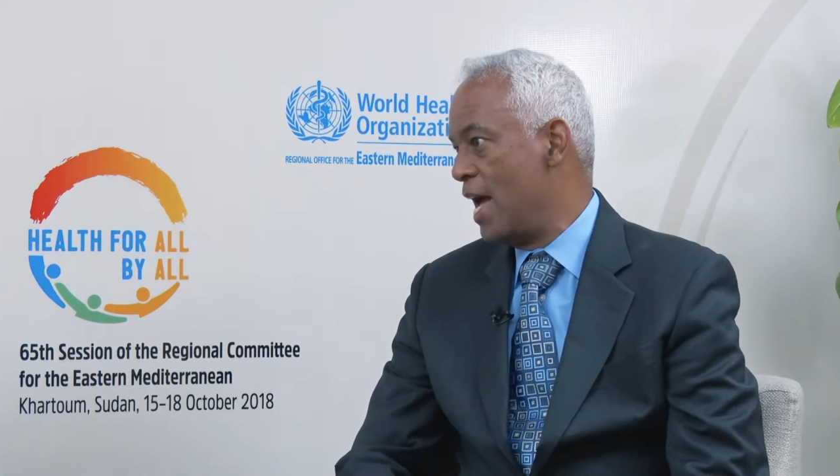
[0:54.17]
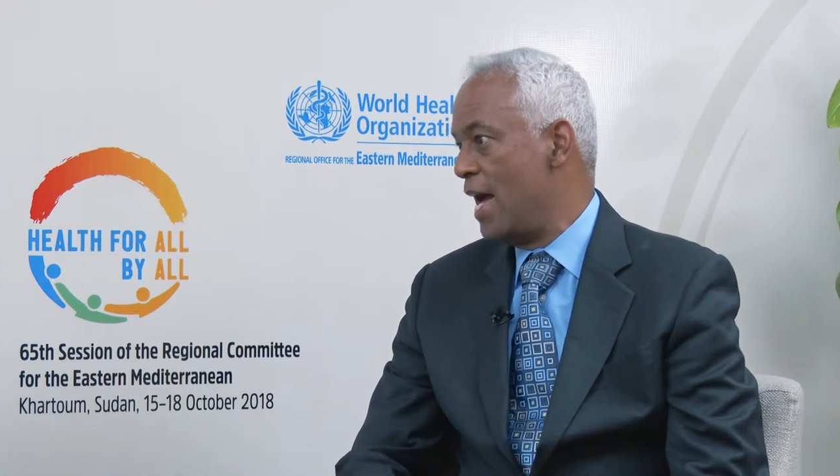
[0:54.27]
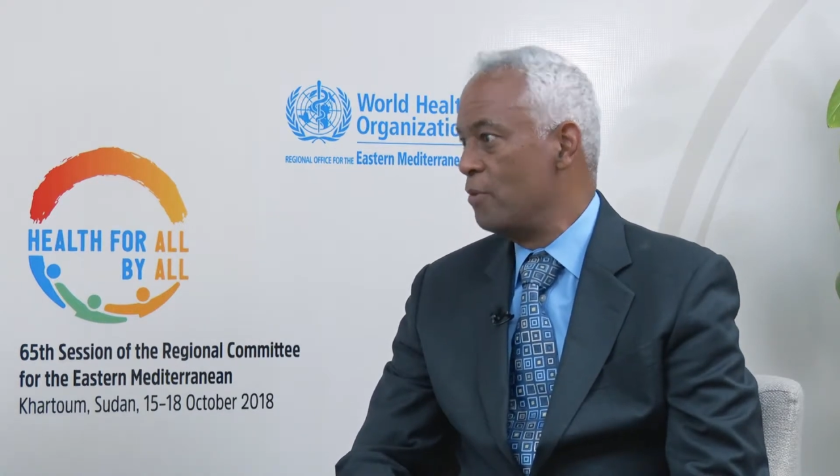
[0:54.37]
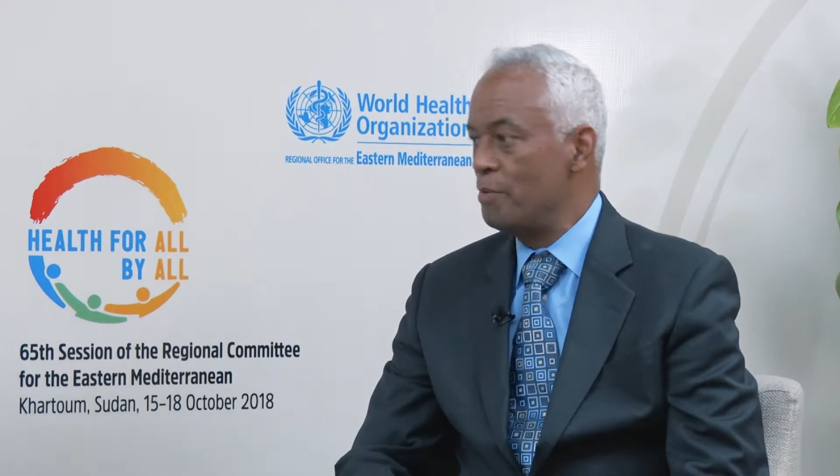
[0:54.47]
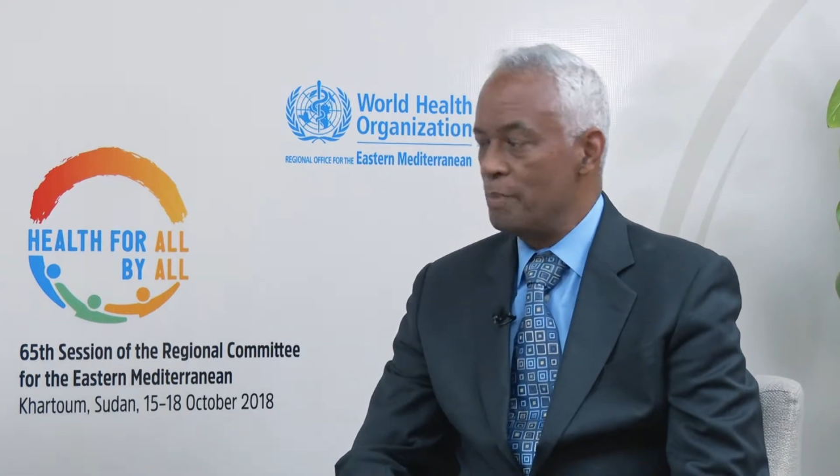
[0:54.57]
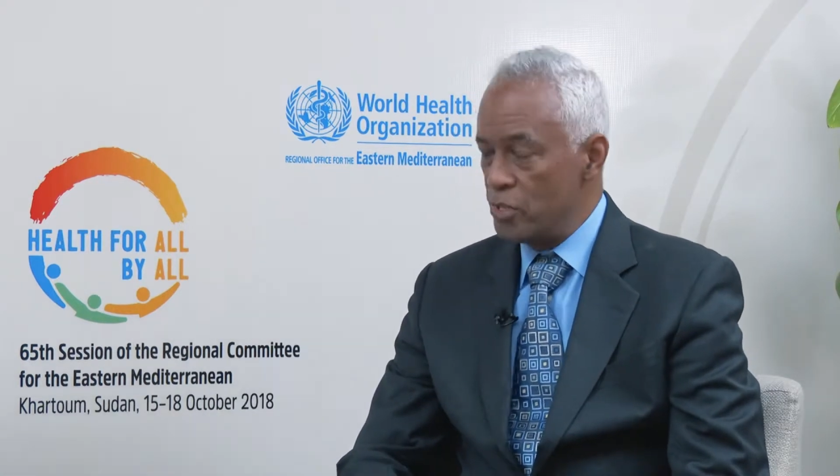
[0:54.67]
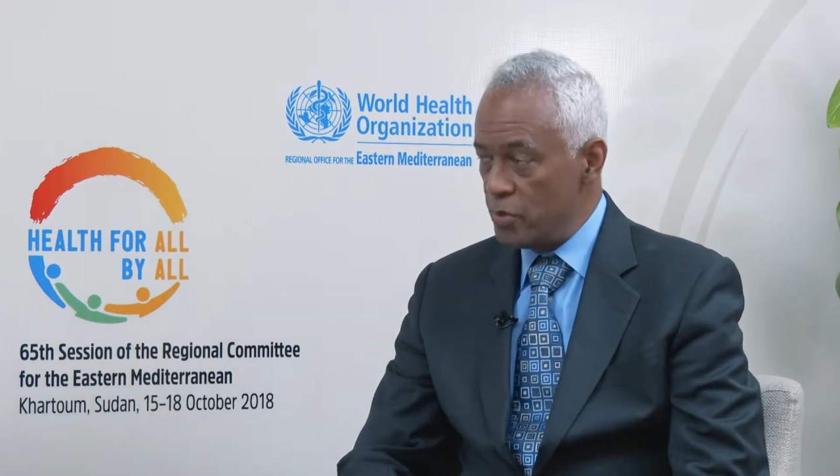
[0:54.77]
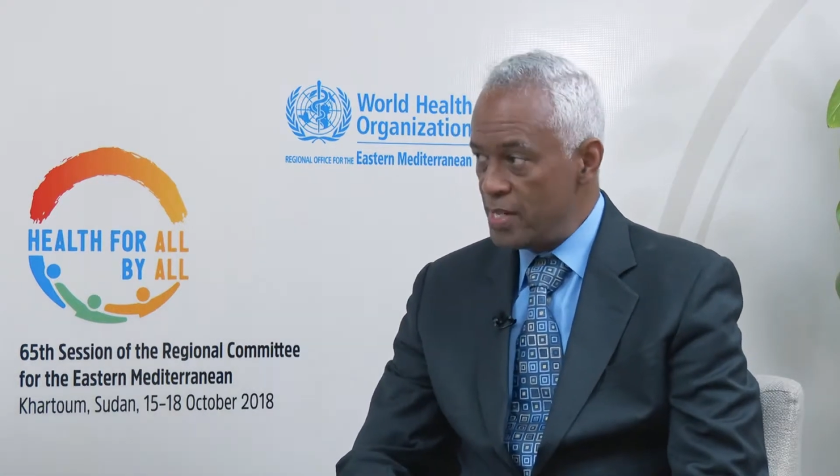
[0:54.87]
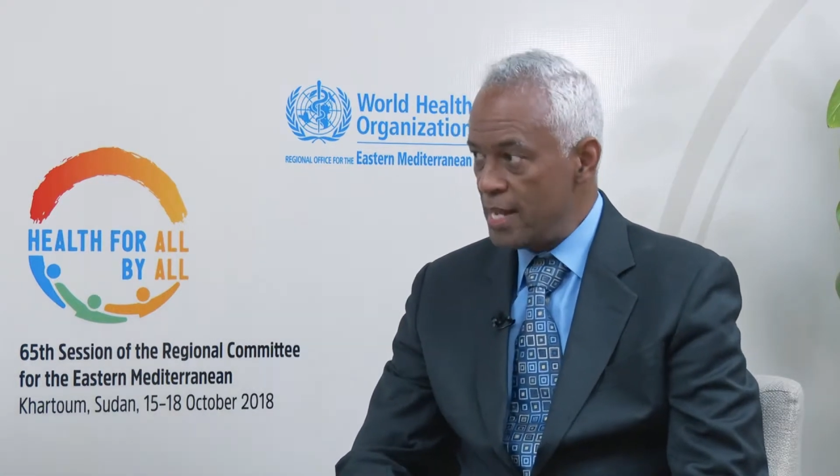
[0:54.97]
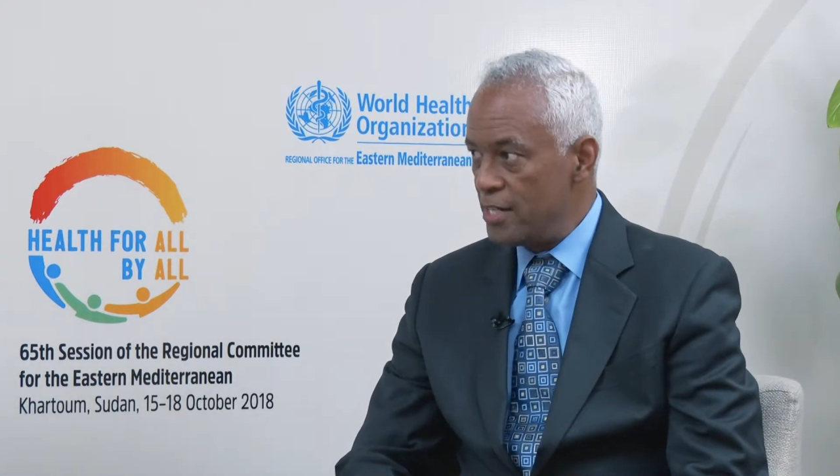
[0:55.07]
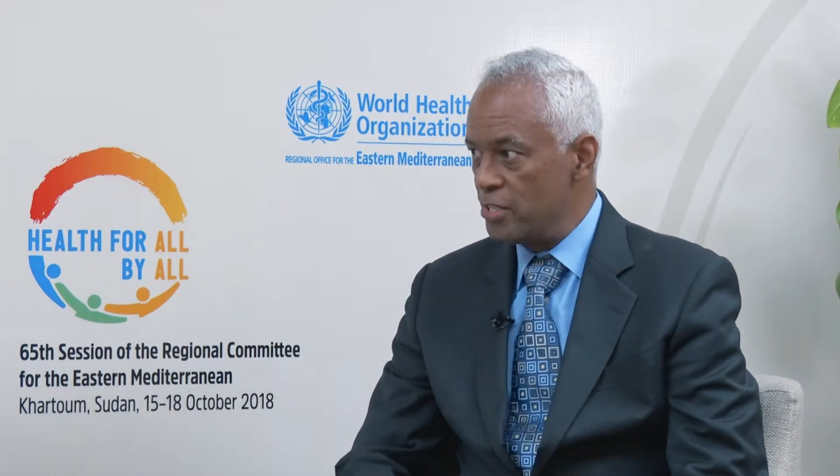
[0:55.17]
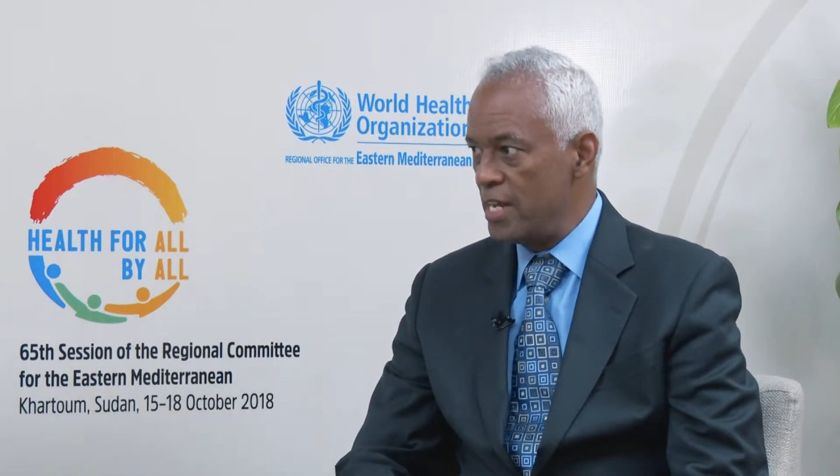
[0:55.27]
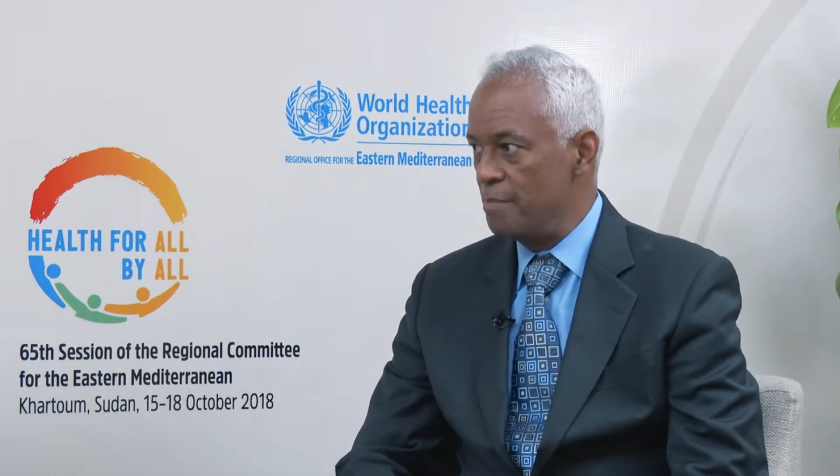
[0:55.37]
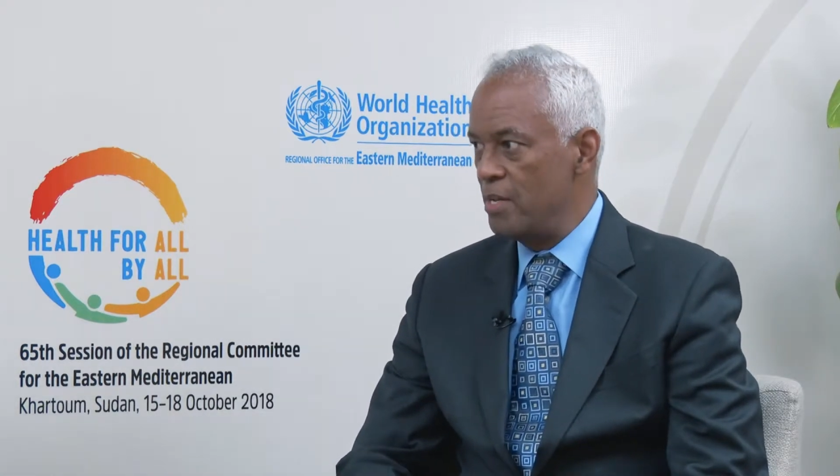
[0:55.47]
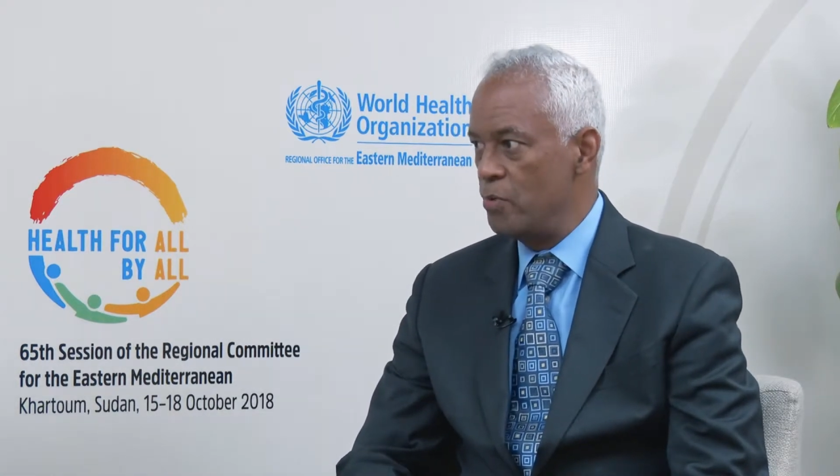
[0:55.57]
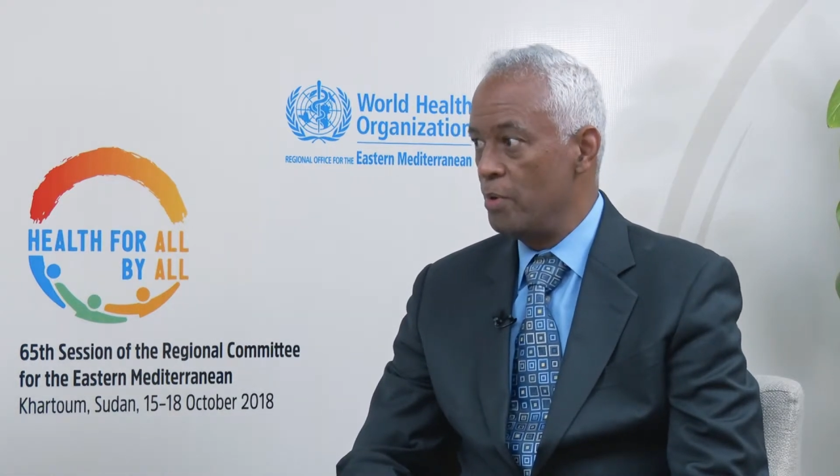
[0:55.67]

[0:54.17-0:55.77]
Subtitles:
And we've been doing that in Yemen,